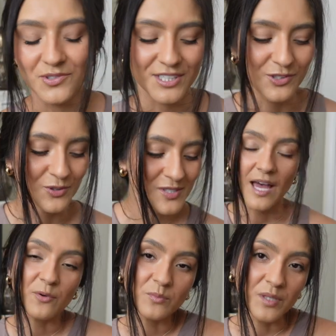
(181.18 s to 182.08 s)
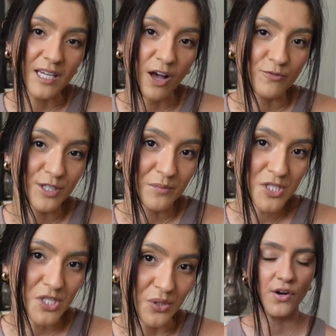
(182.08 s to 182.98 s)
heels. That would be outfit number
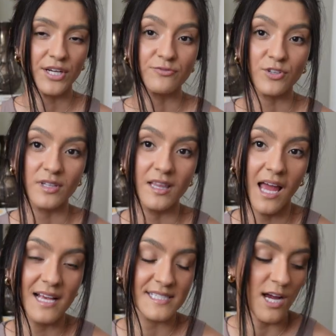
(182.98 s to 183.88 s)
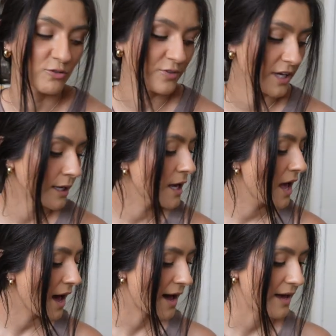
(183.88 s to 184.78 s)
two. Okay, and for the last outfit,
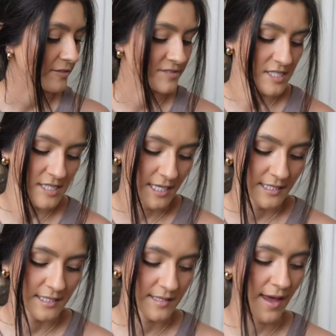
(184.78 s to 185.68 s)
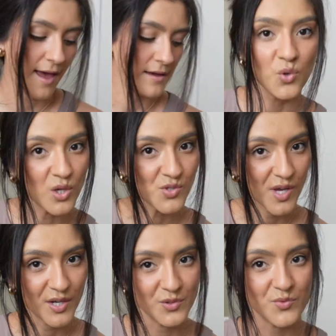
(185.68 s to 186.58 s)
I've decided that you also
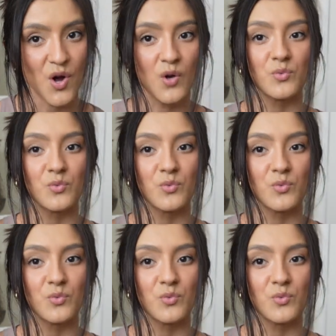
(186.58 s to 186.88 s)
can't go wrong